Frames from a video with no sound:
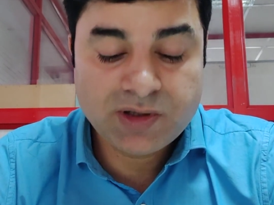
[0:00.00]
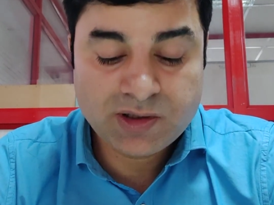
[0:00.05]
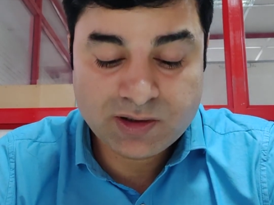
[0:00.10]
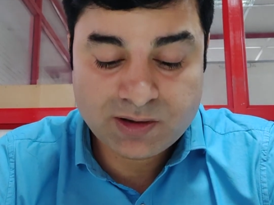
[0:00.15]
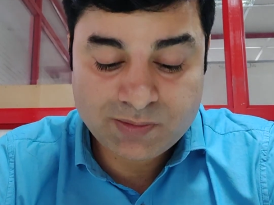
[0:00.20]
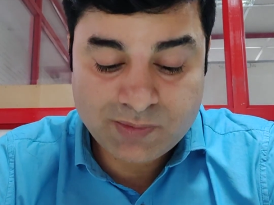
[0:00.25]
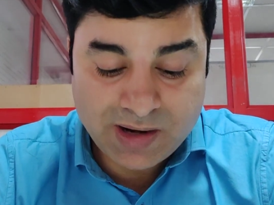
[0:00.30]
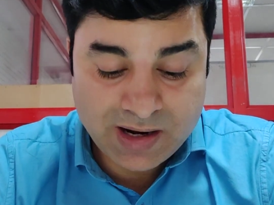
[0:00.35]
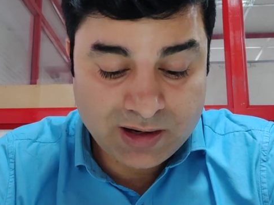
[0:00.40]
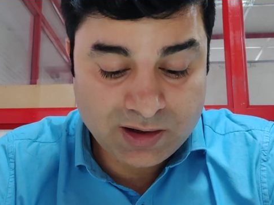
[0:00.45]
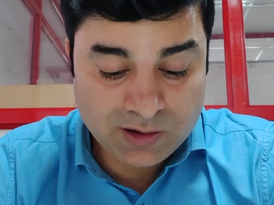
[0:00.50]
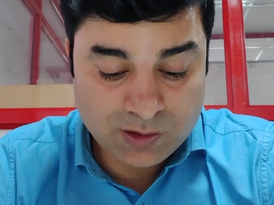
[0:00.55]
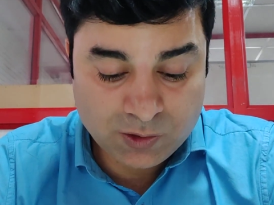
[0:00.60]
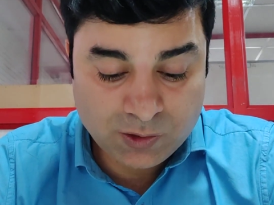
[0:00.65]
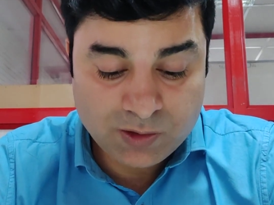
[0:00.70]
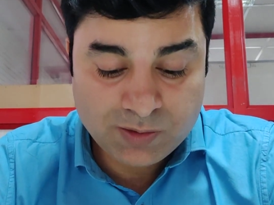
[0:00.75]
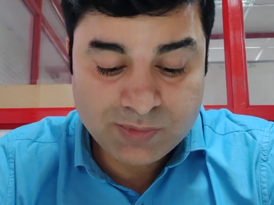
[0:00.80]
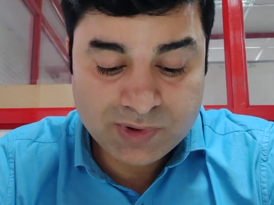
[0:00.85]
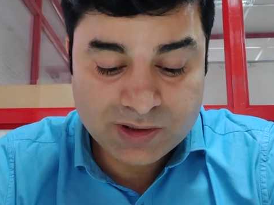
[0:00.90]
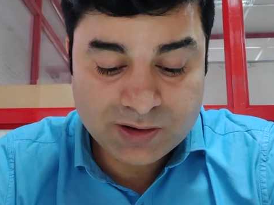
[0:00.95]
Nagar,
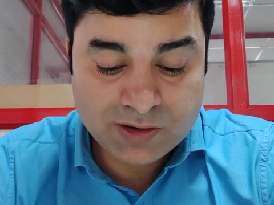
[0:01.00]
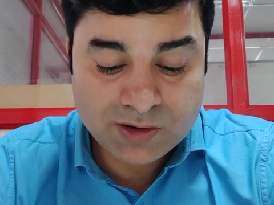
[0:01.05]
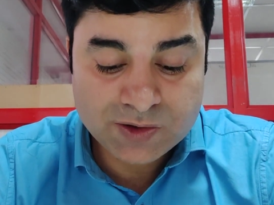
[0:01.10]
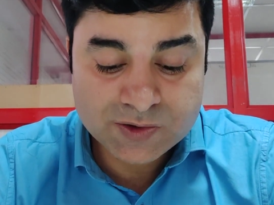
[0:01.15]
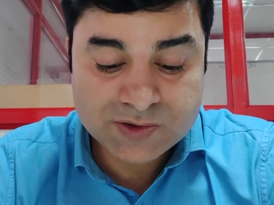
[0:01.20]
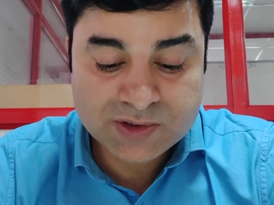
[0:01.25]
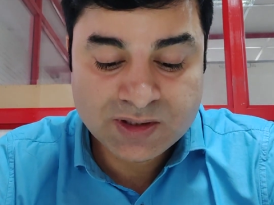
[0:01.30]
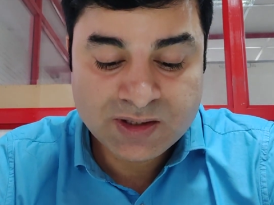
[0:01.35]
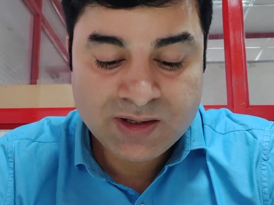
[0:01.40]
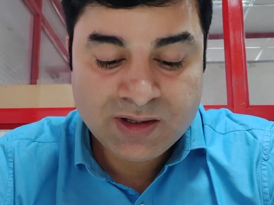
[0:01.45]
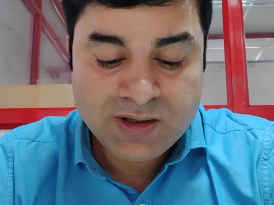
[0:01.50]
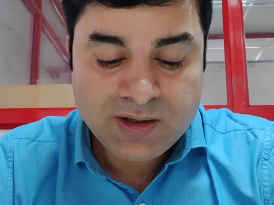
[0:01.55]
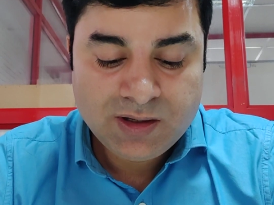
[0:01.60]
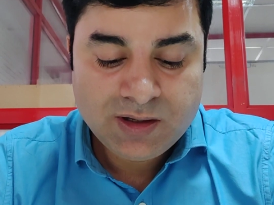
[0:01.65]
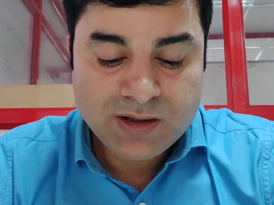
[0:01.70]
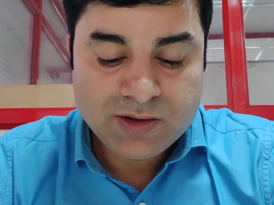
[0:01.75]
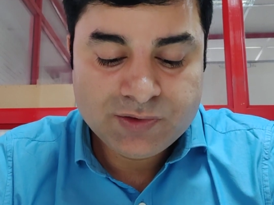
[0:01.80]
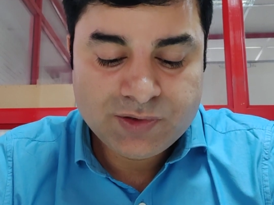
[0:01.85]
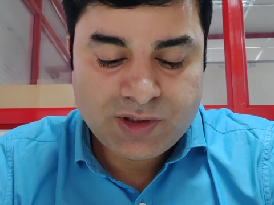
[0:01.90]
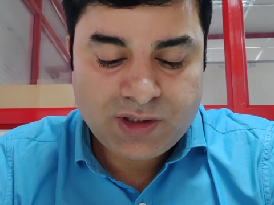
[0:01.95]
Bangalore, because
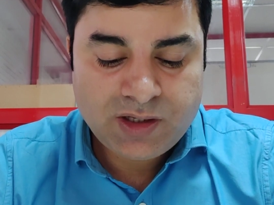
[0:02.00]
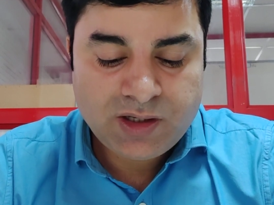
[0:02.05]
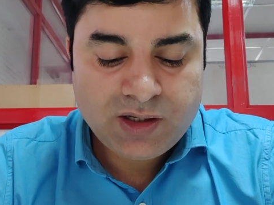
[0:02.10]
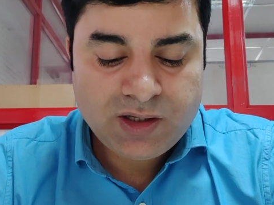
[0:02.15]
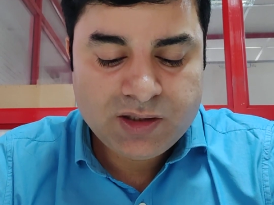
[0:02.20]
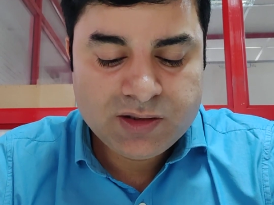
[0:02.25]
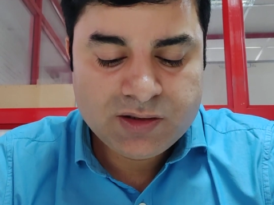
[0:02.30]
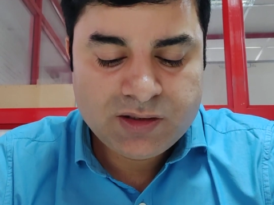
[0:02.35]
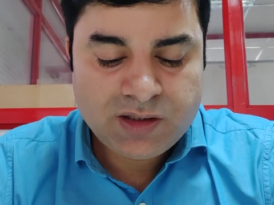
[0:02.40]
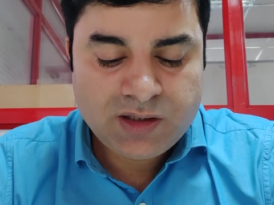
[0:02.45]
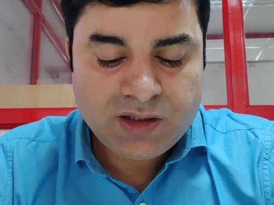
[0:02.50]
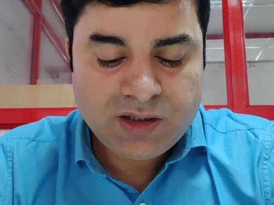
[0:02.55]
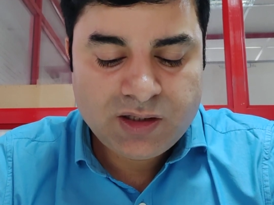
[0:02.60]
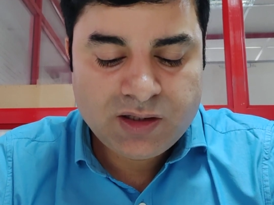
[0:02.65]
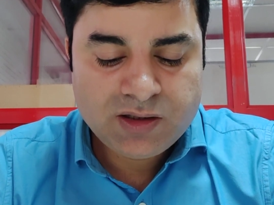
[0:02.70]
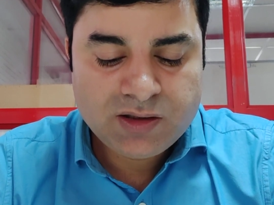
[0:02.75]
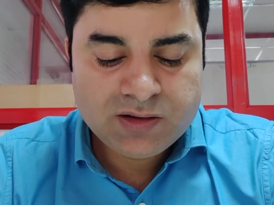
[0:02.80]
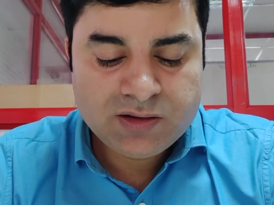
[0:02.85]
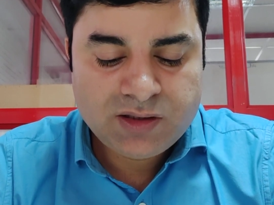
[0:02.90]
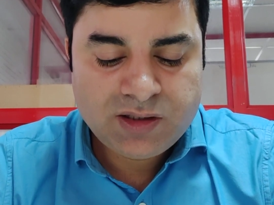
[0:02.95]
they
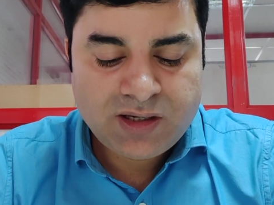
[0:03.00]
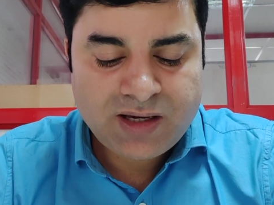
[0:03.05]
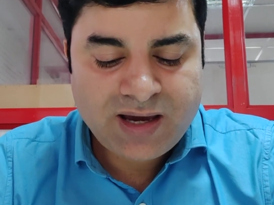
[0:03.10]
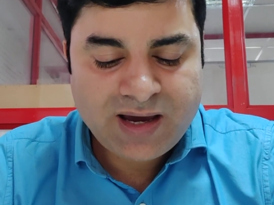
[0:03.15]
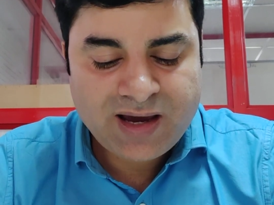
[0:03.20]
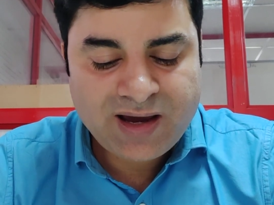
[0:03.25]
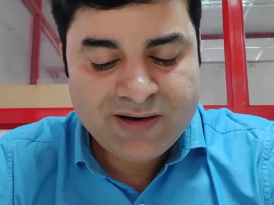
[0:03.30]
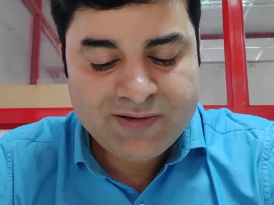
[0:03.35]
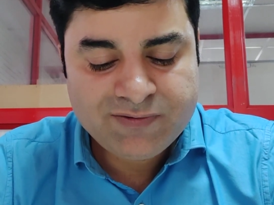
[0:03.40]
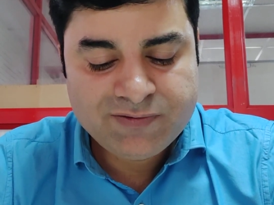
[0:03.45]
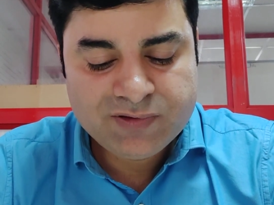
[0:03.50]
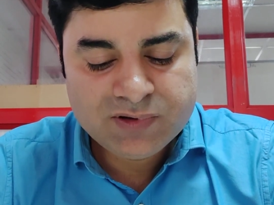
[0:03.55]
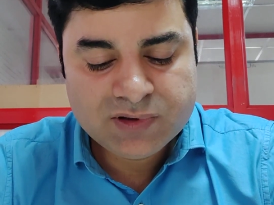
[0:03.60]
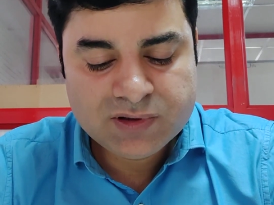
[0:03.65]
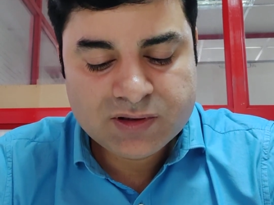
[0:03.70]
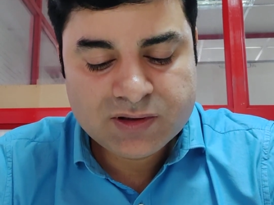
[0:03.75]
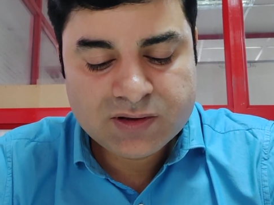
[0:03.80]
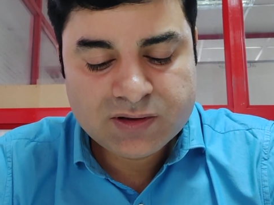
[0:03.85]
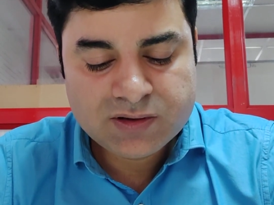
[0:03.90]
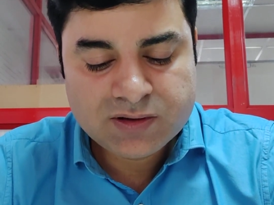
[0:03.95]
have
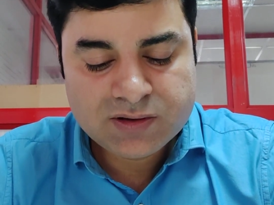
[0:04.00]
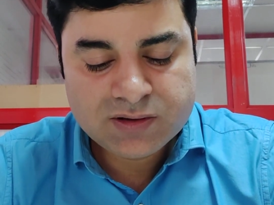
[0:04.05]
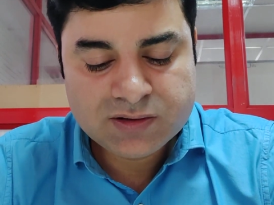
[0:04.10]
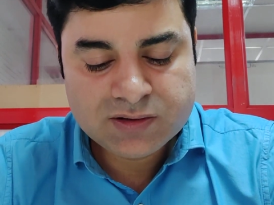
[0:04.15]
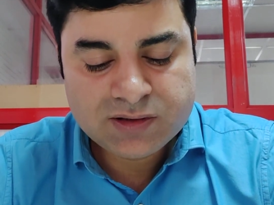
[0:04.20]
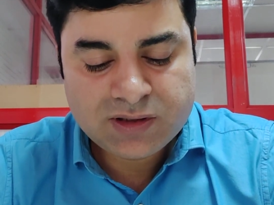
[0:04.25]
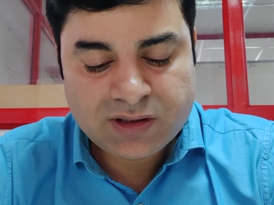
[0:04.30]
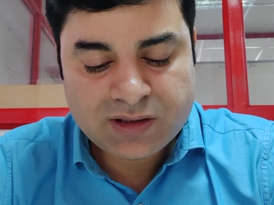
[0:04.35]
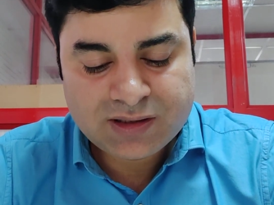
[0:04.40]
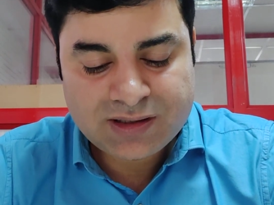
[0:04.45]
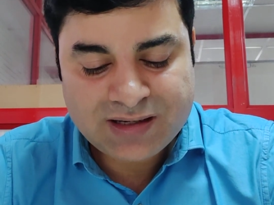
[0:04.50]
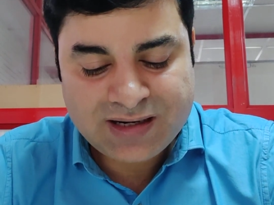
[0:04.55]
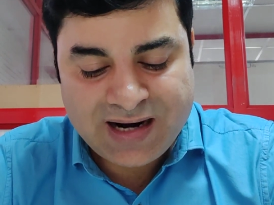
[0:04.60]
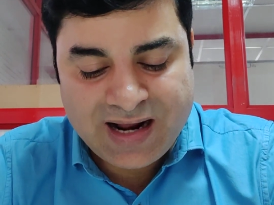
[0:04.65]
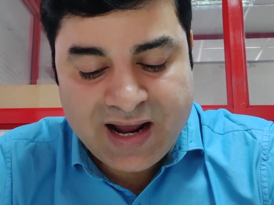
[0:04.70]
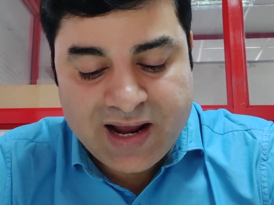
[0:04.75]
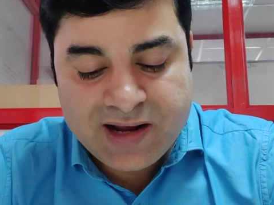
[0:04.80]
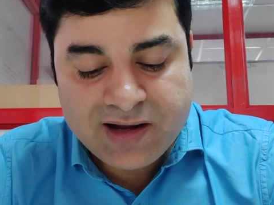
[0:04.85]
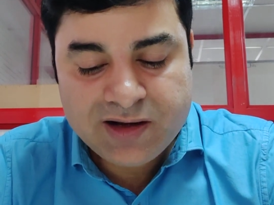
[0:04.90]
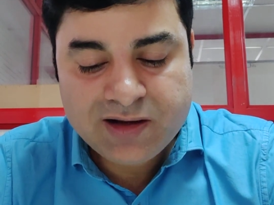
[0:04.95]
the
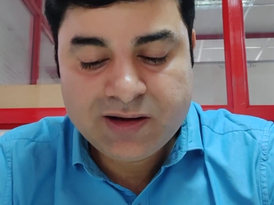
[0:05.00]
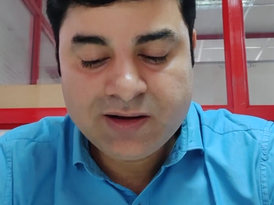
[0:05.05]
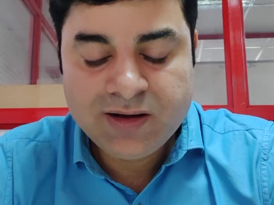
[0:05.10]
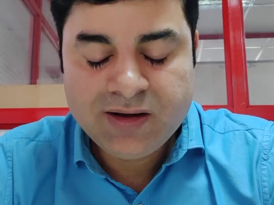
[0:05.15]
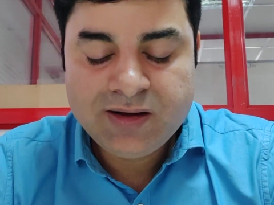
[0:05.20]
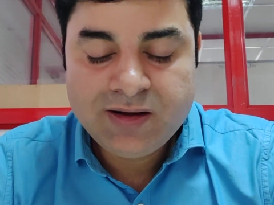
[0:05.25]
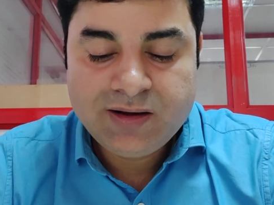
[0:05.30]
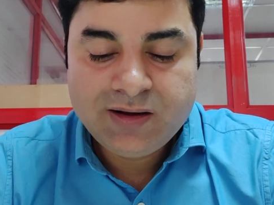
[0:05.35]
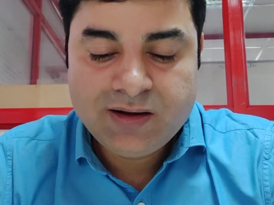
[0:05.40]
rank